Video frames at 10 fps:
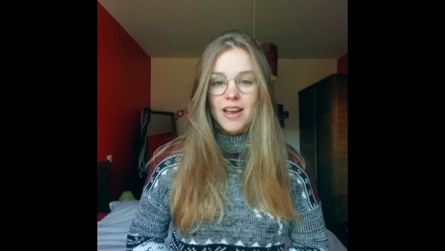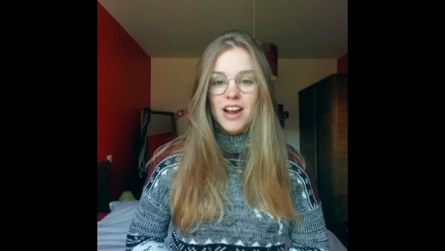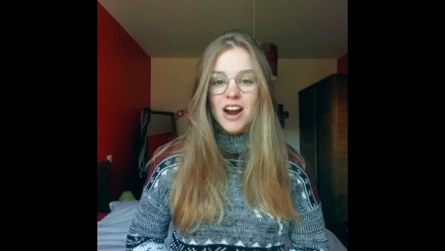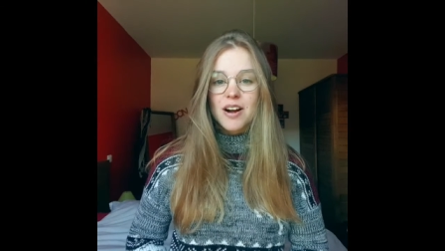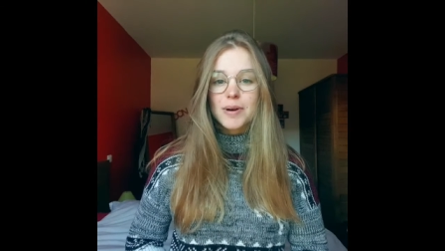
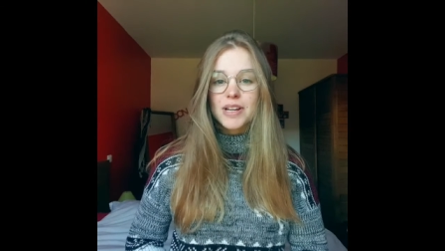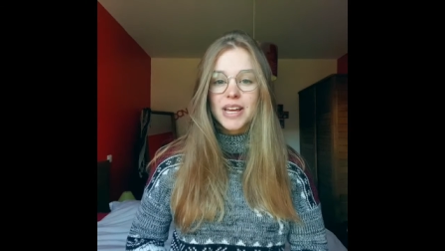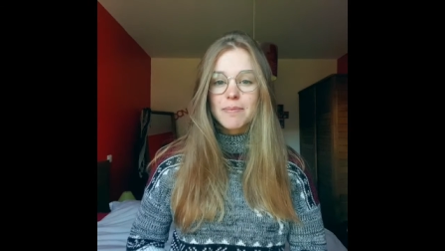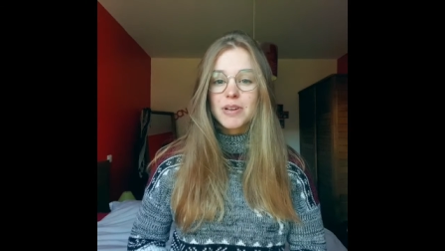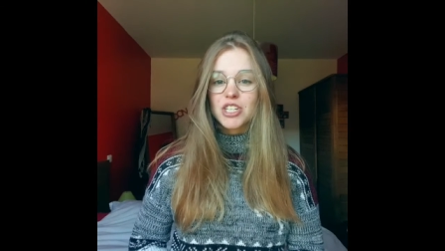carbon
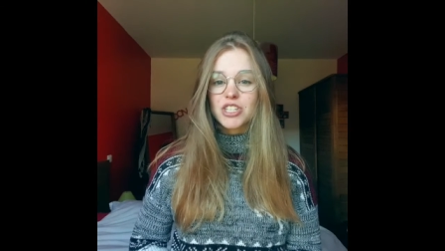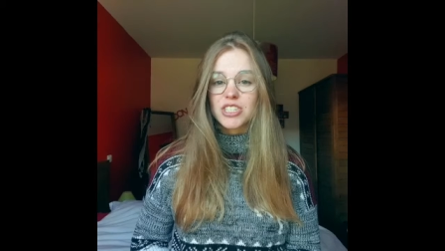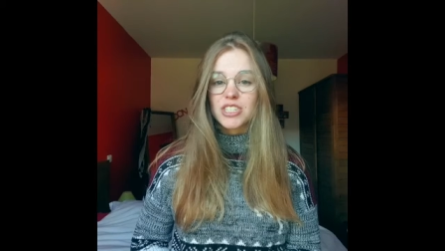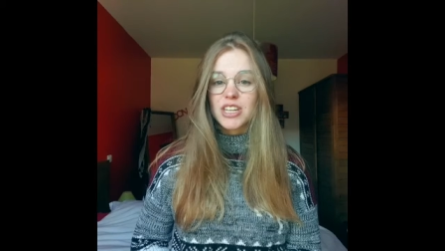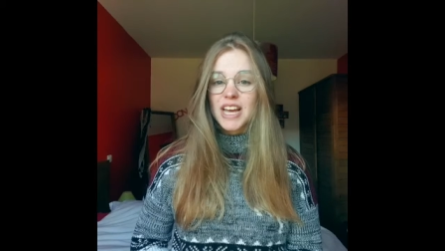
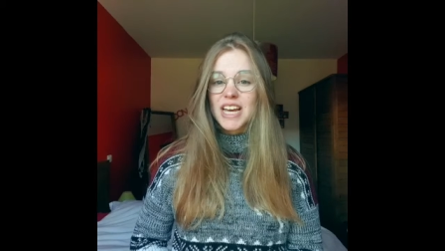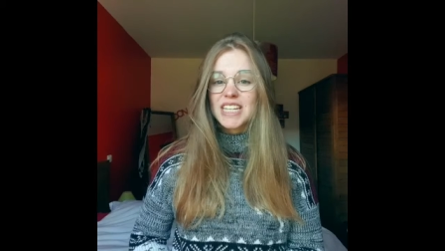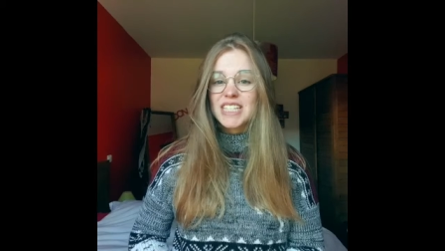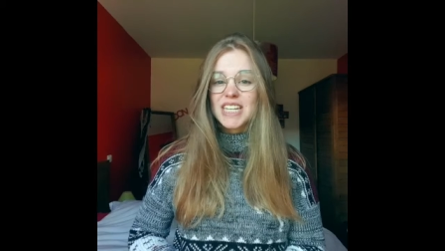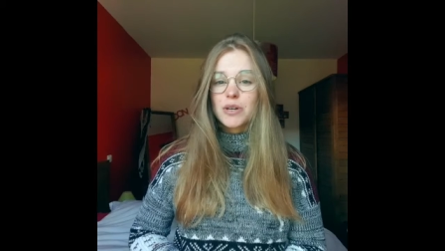emissions
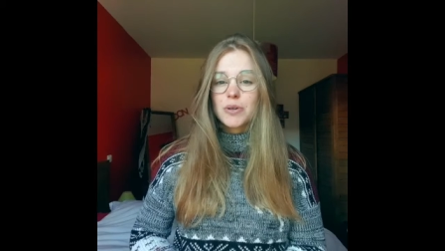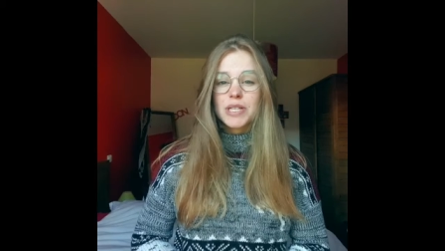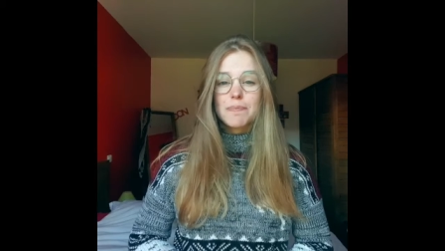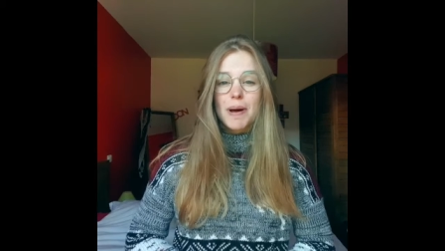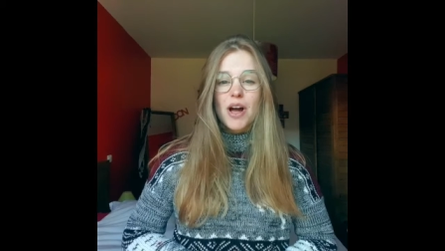
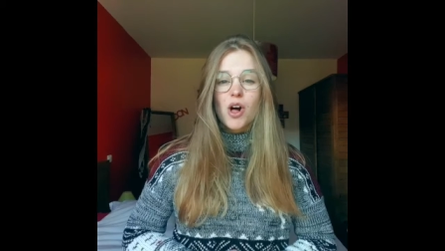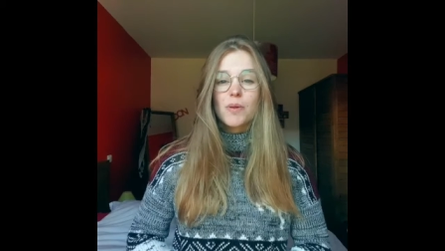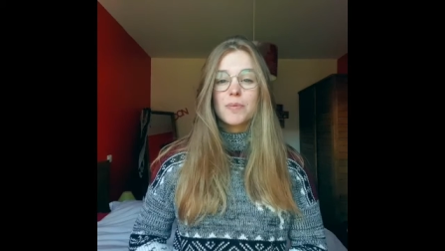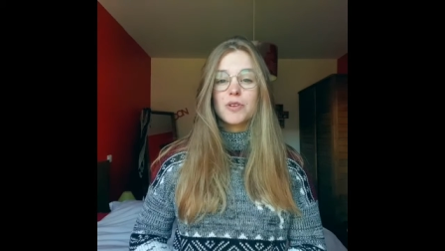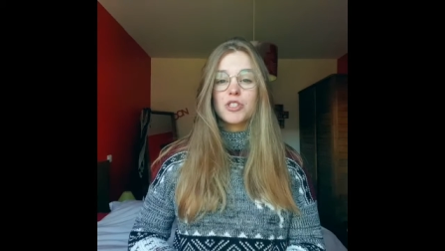decreased by
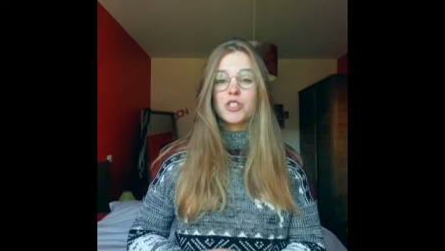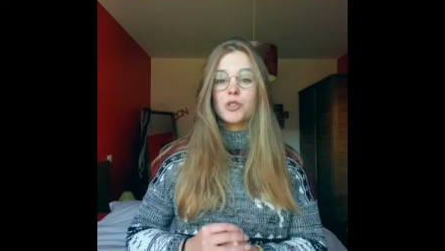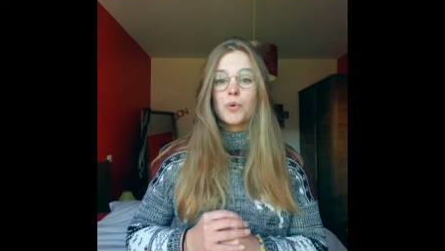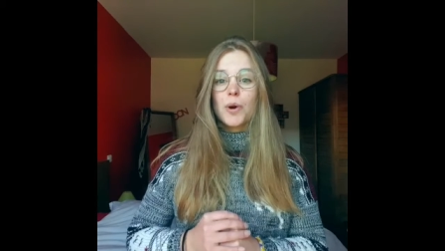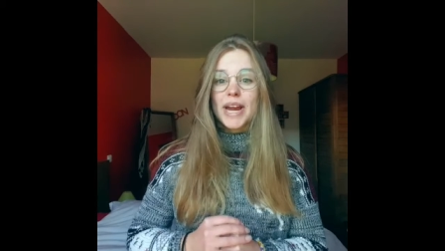almost
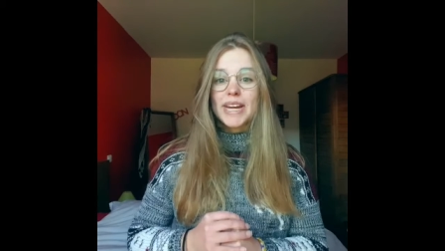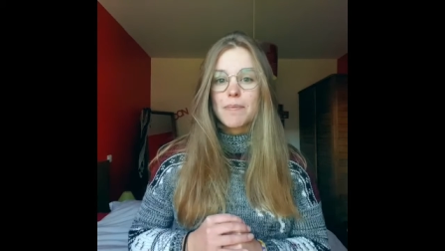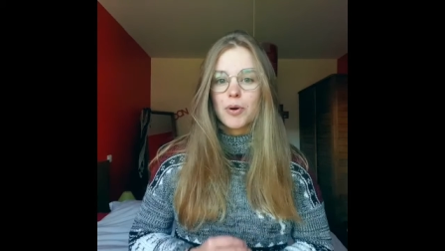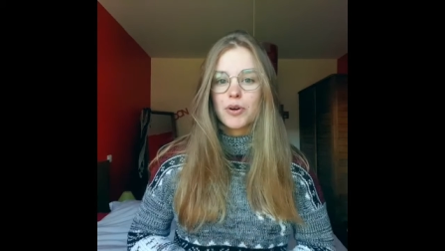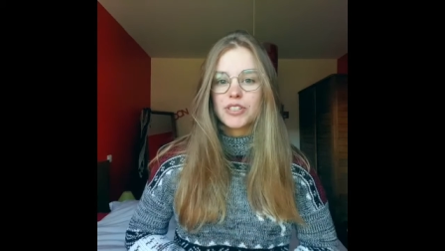
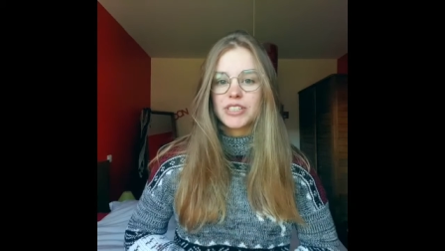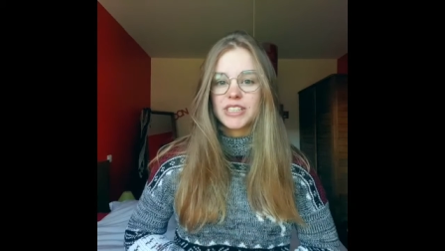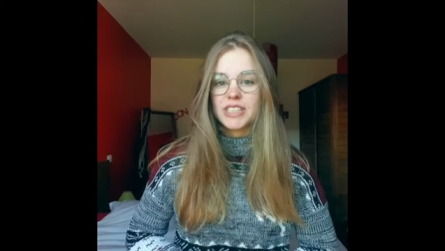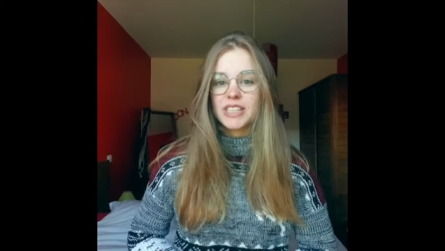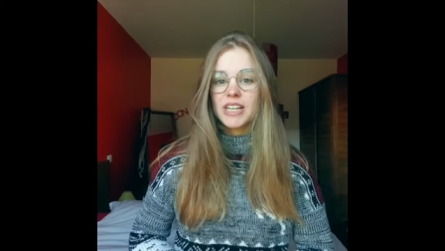
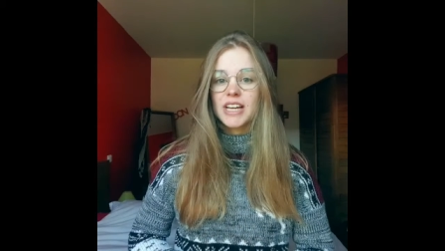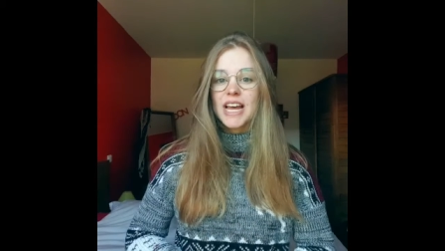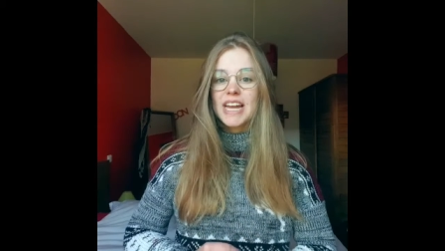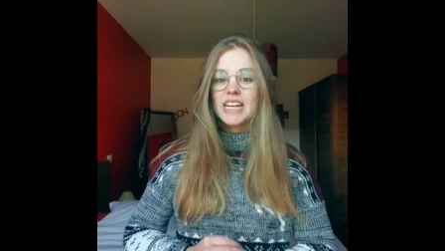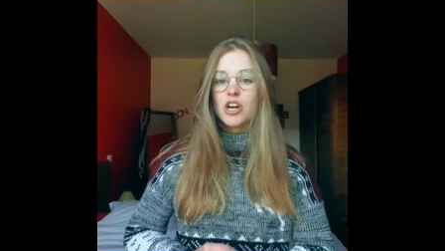20%
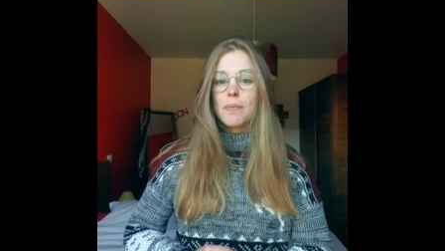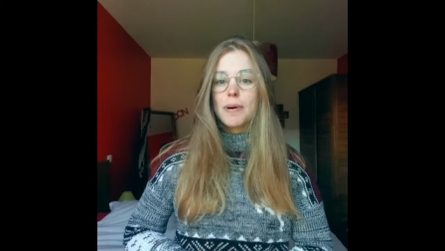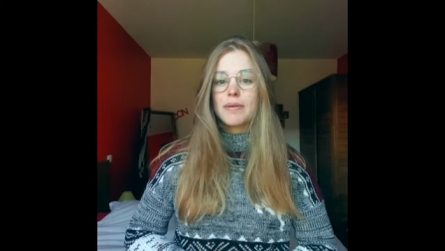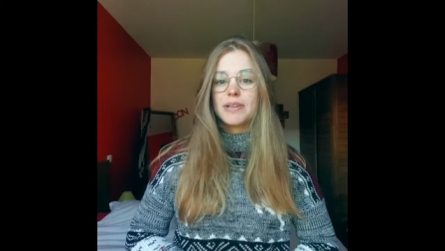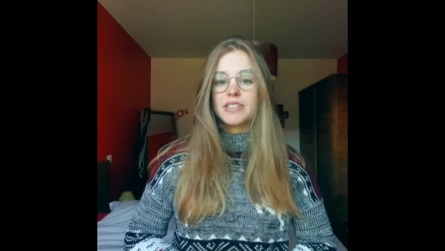in
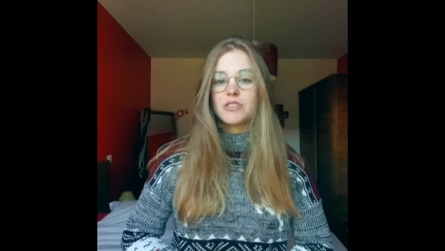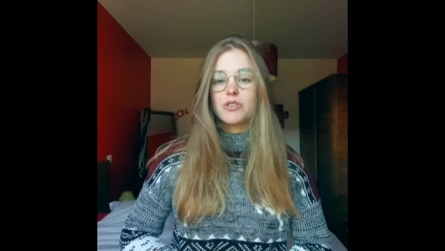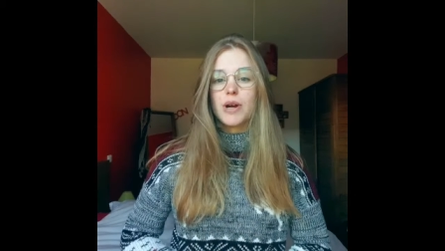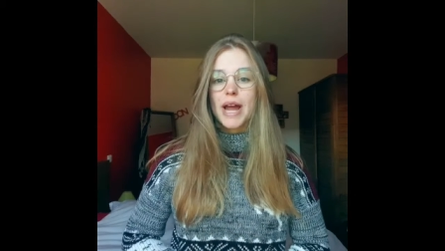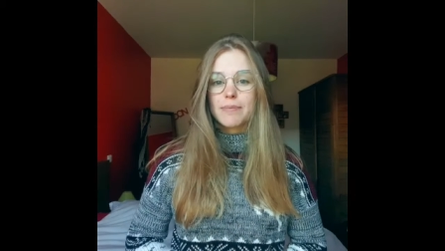comparison
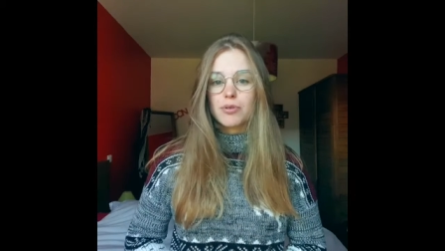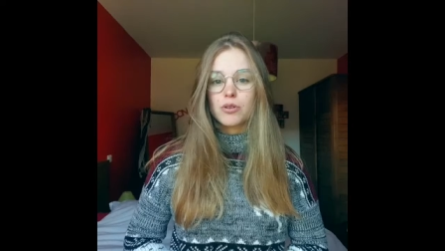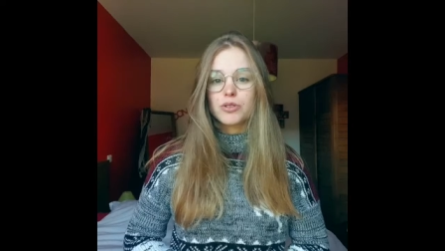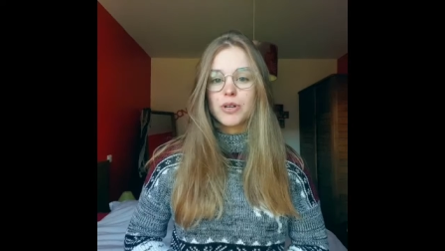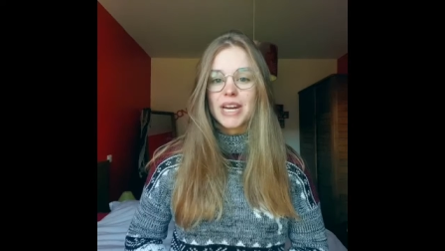to April
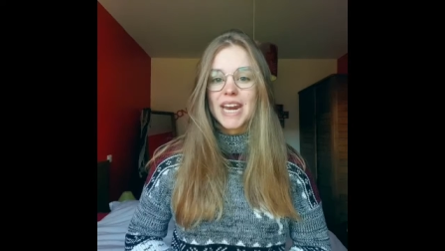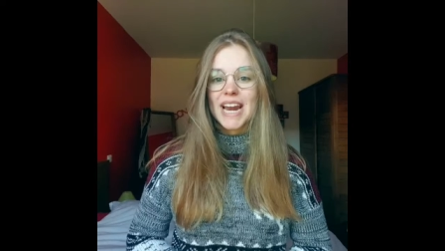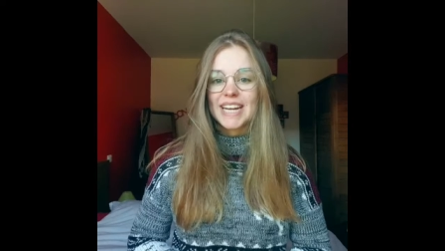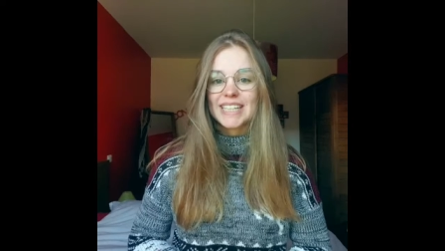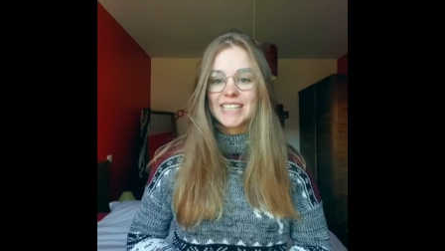
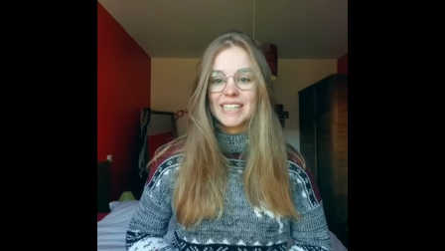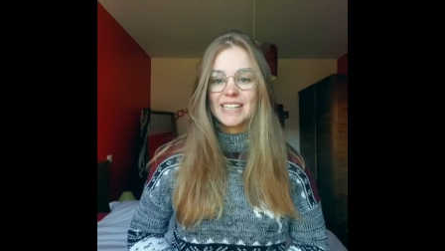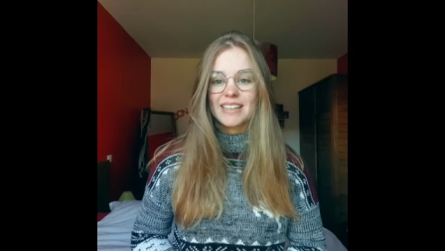2019.